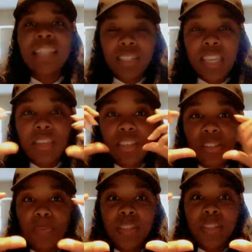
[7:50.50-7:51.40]
the TV
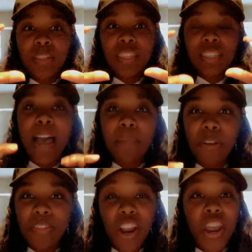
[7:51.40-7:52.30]
and just put the
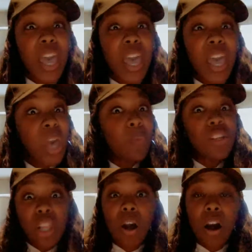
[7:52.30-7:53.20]
timer there. It was
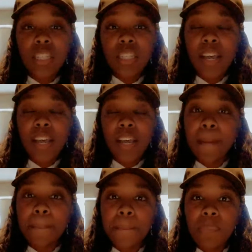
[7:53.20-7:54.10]
a long
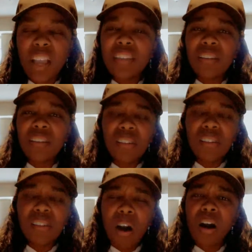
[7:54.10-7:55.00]
time. It's a
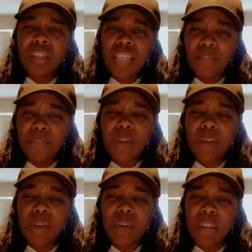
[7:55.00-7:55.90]
long time for
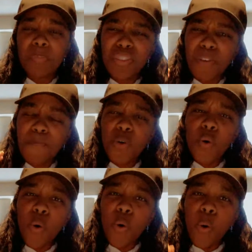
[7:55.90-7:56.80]
somebody to put their
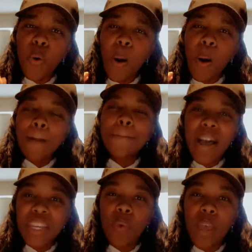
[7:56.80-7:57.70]
full
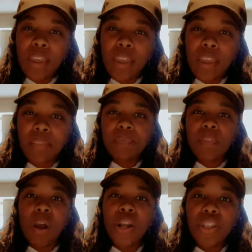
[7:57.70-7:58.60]
body weight
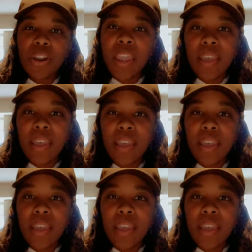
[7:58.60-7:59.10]
on your neck.